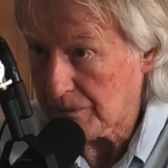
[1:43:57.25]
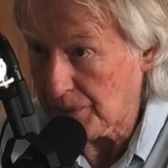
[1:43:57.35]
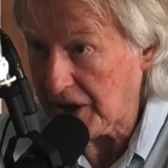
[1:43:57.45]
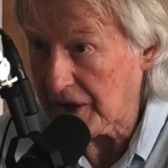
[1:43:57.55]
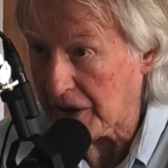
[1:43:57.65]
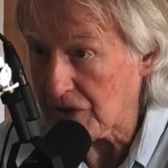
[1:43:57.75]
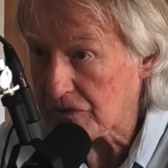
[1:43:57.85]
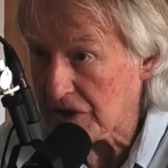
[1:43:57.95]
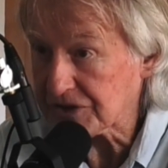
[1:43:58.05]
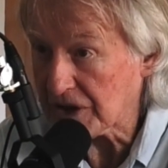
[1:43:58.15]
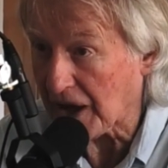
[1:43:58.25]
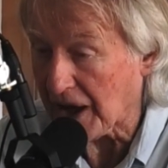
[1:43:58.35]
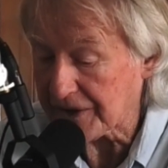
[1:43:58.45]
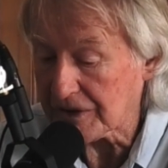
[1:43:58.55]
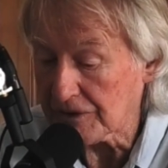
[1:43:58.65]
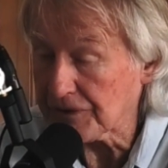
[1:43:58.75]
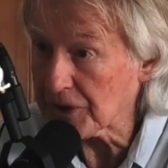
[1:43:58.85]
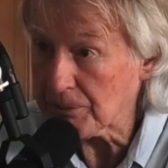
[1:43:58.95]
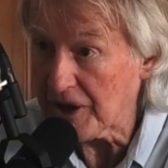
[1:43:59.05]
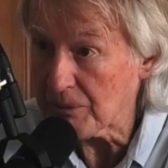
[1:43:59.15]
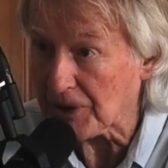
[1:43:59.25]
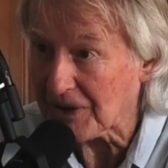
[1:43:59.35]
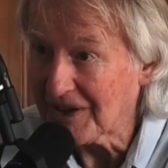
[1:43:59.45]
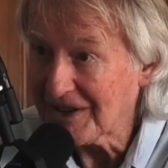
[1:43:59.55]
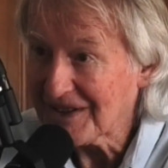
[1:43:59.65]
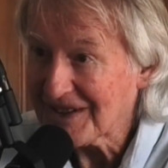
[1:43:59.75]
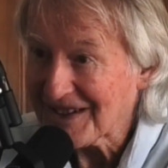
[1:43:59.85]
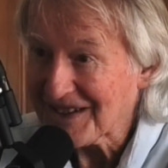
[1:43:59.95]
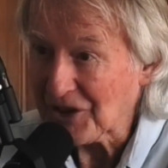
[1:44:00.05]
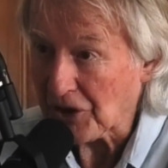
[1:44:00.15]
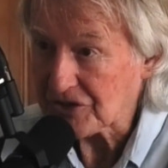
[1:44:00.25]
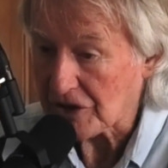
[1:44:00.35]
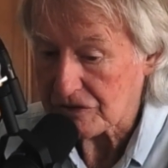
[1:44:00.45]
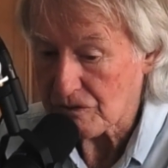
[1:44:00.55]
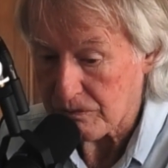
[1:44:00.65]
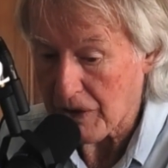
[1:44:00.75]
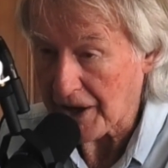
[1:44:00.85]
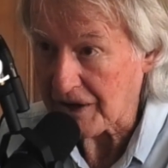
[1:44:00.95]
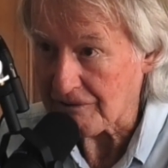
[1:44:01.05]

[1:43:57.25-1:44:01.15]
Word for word: be an interesting article for the people. Yep. Not just running,